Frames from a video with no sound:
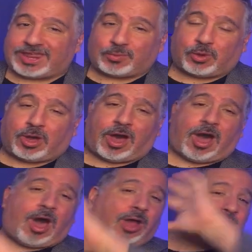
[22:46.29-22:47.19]
and we'll
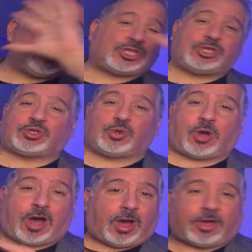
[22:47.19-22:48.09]
all link you
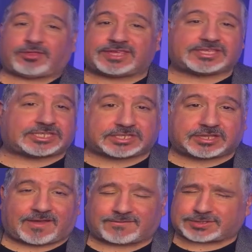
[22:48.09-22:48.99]
to all this
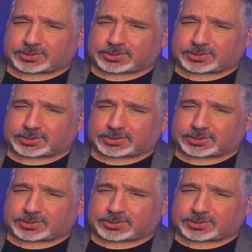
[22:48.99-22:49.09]
stuff.